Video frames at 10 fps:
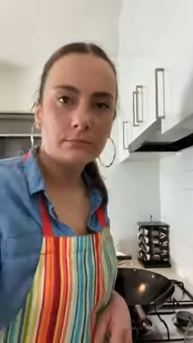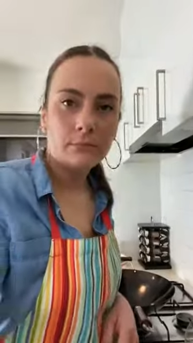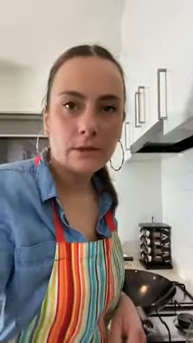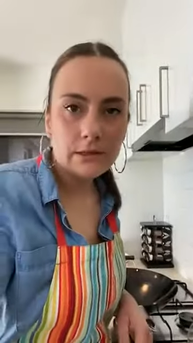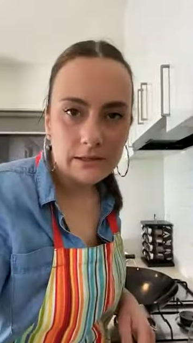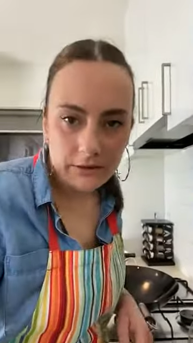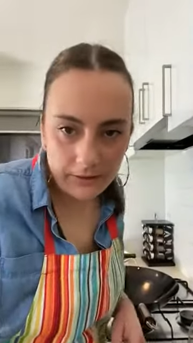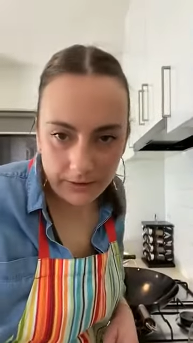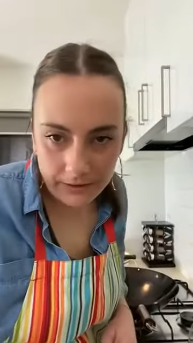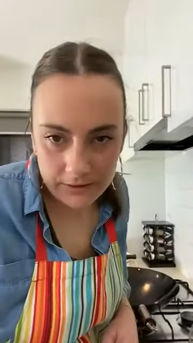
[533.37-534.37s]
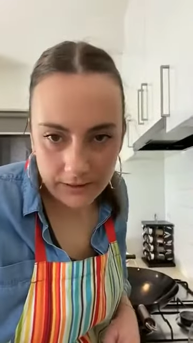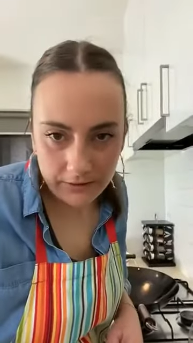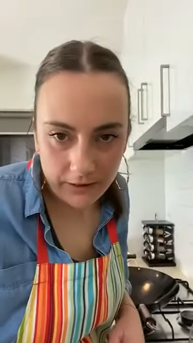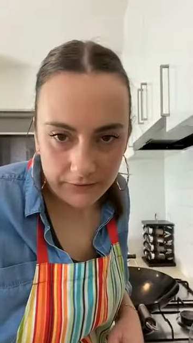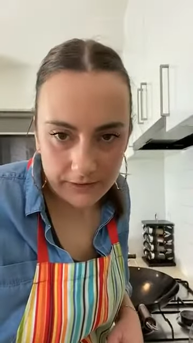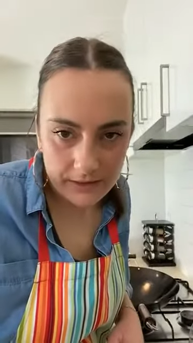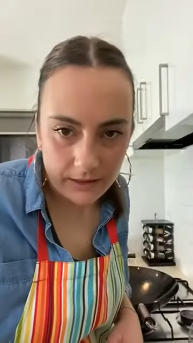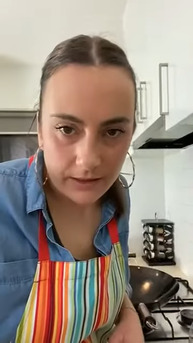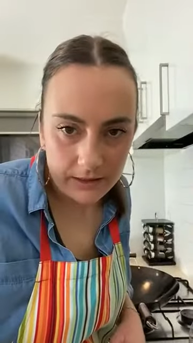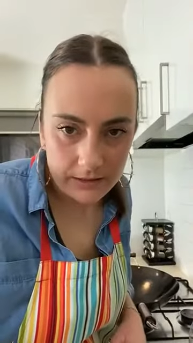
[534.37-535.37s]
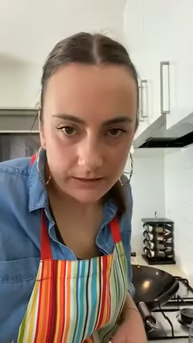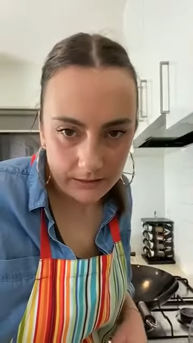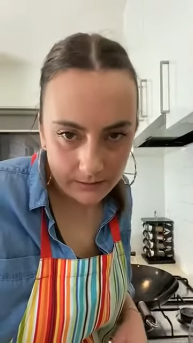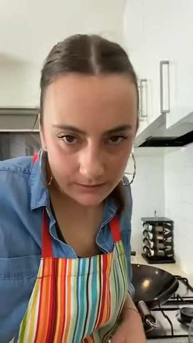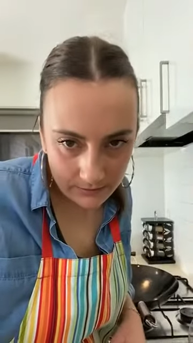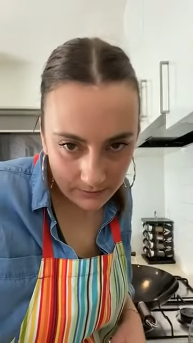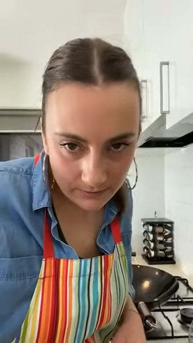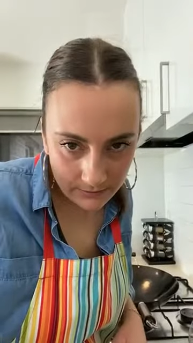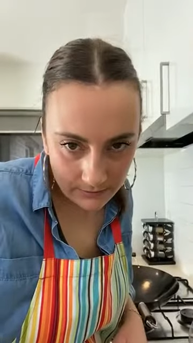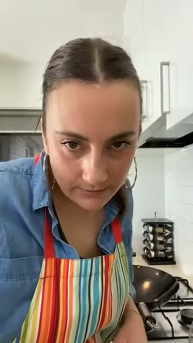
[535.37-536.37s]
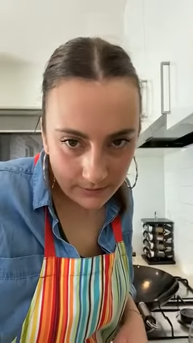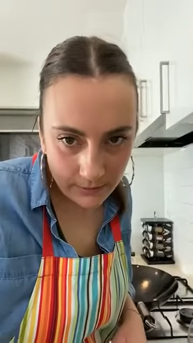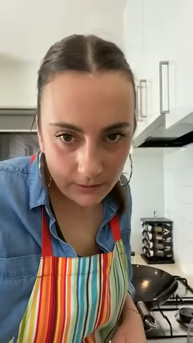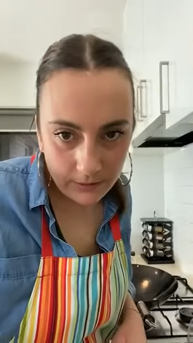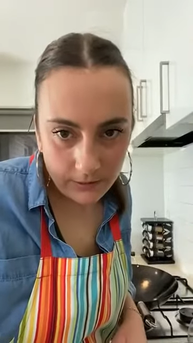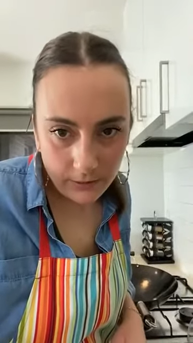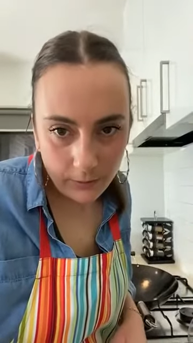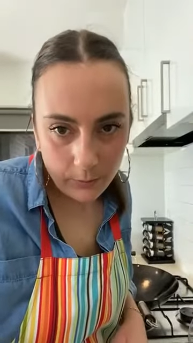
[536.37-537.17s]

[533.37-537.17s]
Is there anyone else here I haven't said hi to? Nope.